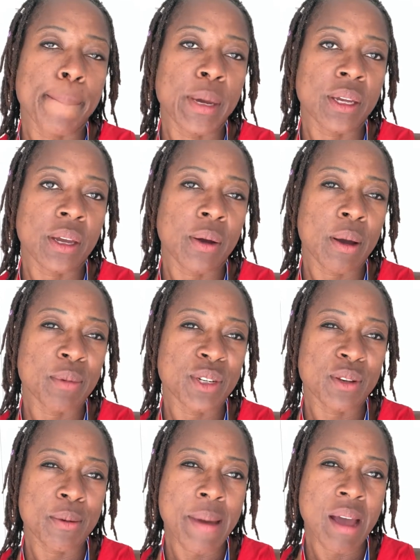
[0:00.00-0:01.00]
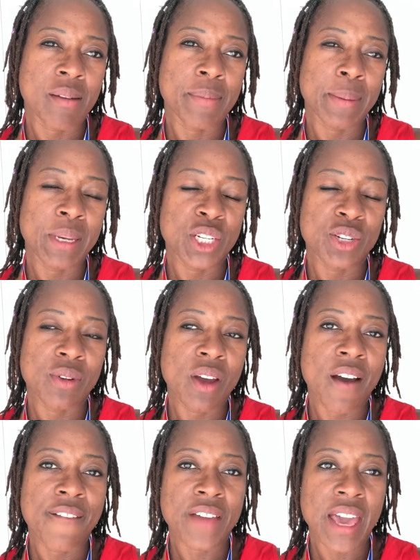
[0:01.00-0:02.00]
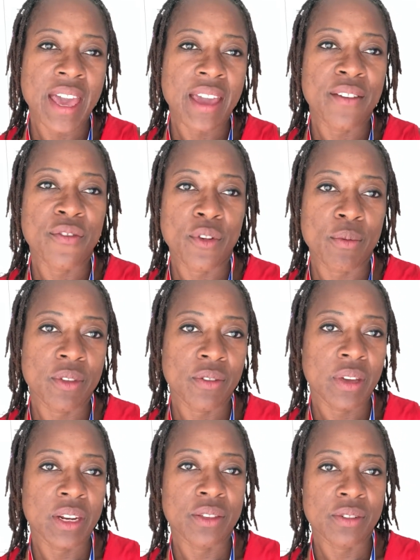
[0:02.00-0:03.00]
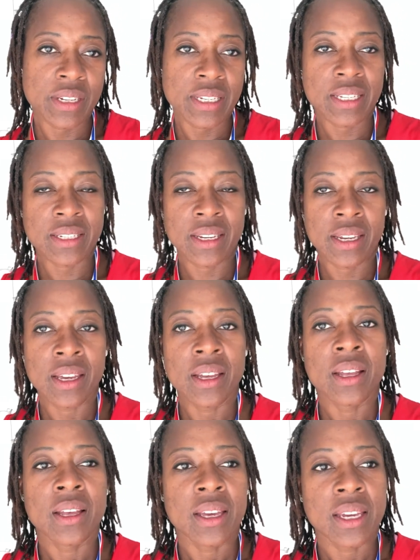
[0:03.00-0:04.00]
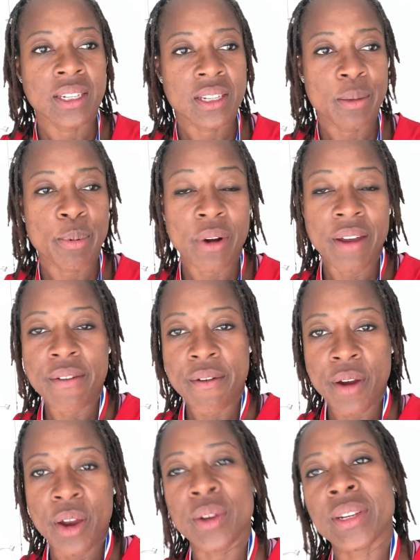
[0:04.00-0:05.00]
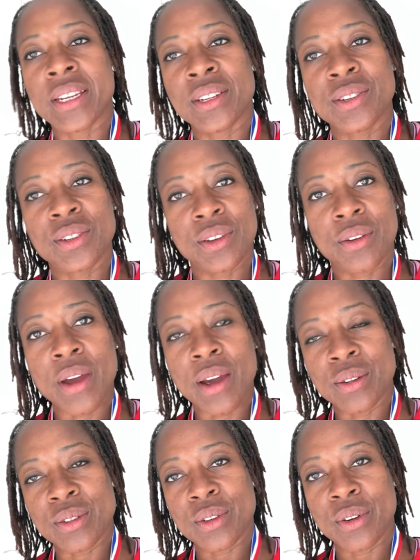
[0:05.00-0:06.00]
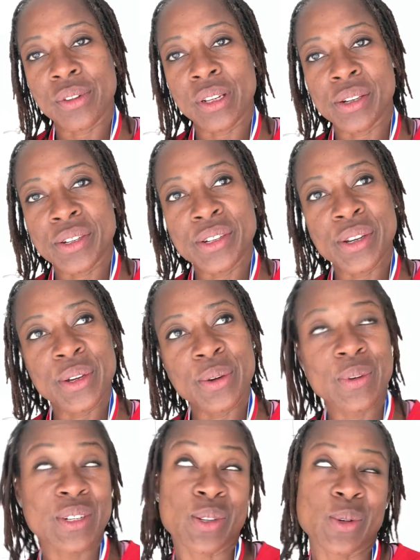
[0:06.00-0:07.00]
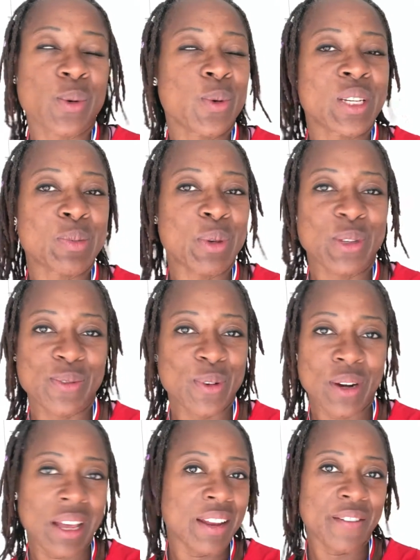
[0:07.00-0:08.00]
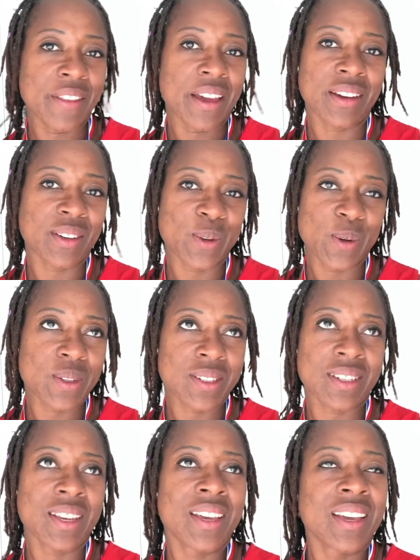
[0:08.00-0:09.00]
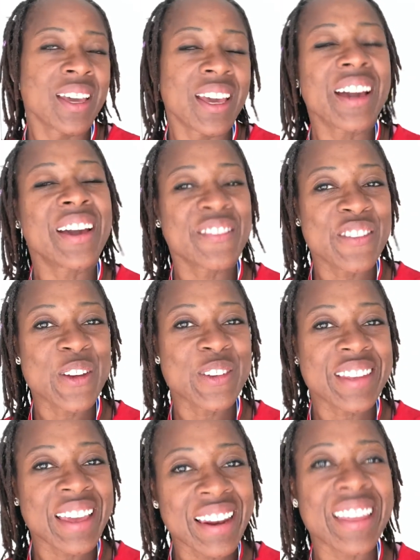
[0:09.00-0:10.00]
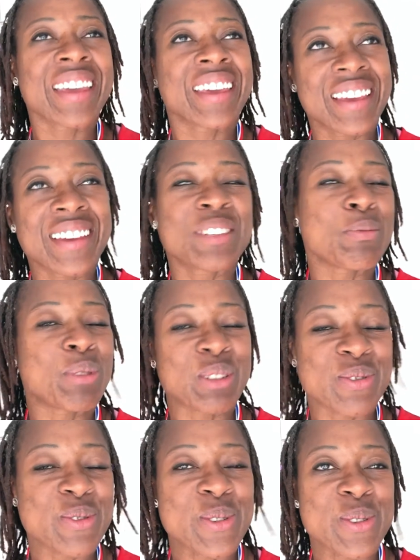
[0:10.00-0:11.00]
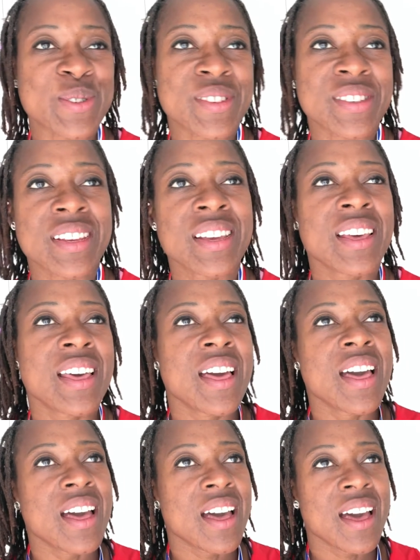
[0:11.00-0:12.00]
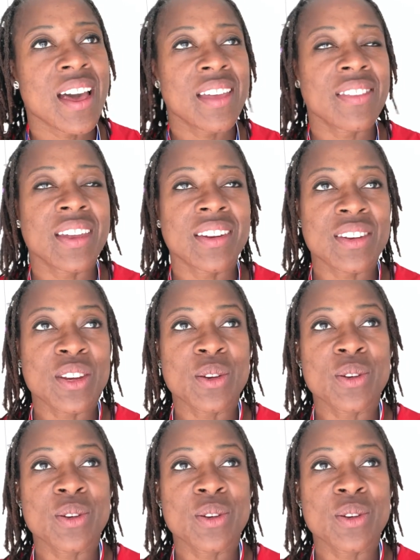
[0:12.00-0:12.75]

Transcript: but you go up to about maybe 2.5K from the Venue 360 into the private road, into the grounds of Luton Hoo, which is always beautiful. I love that course. Even though it's hilly, it's a beautiful course. And then